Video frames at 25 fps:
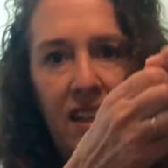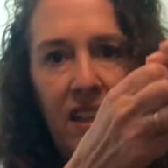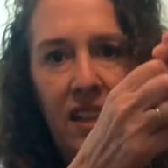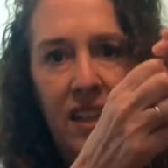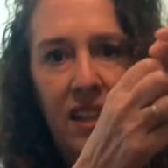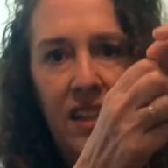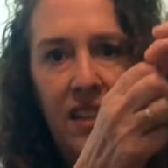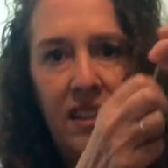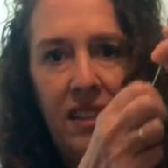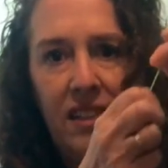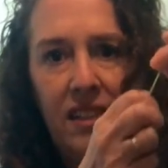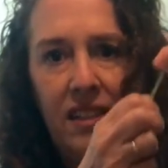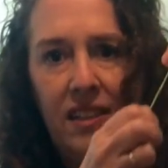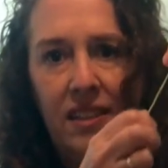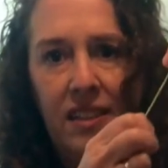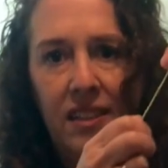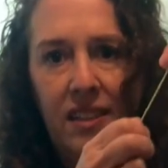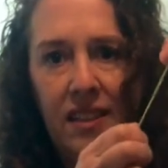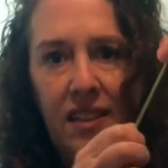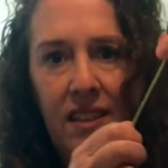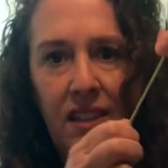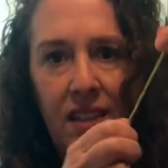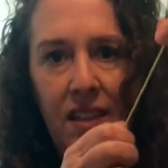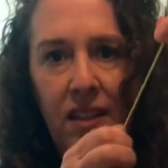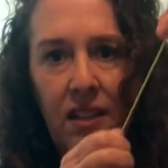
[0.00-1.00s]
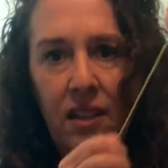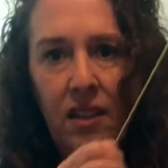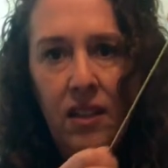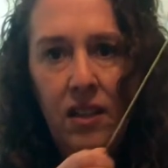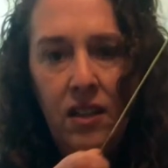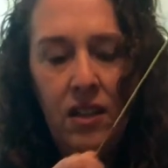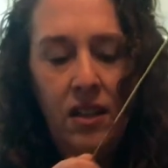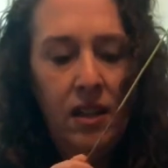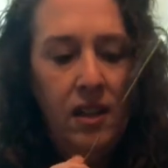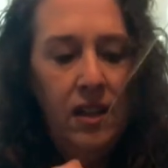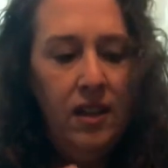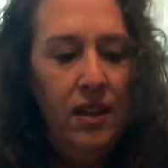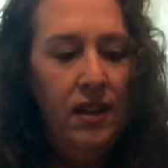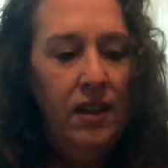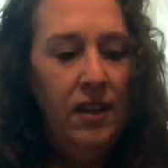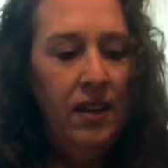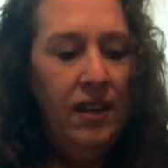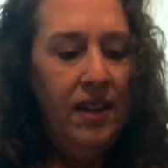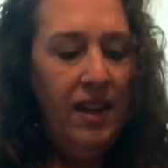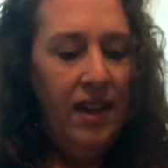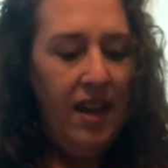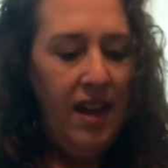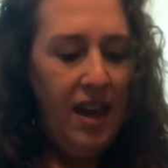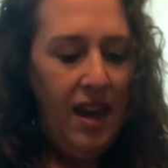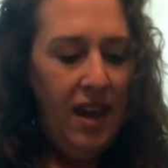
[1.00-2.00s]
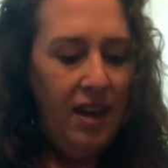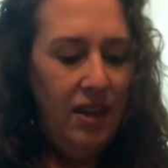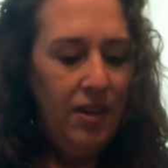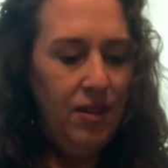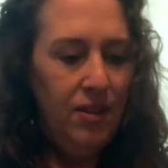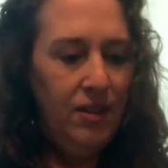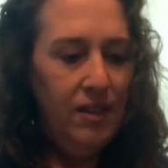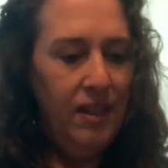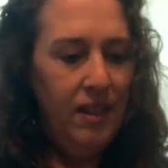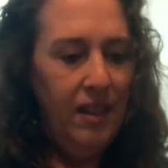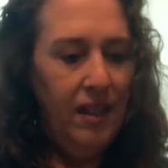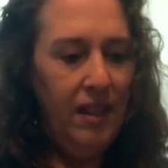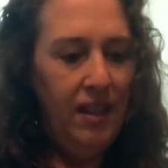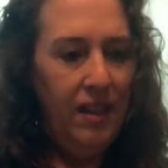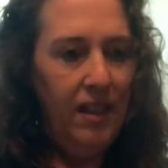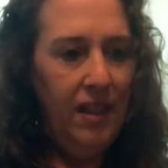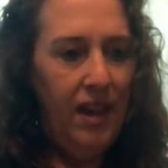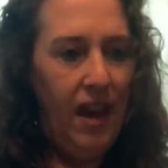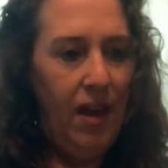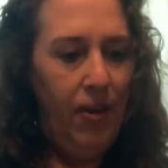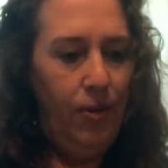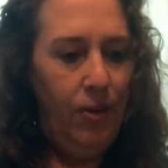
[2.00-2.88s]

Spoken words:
this and using it that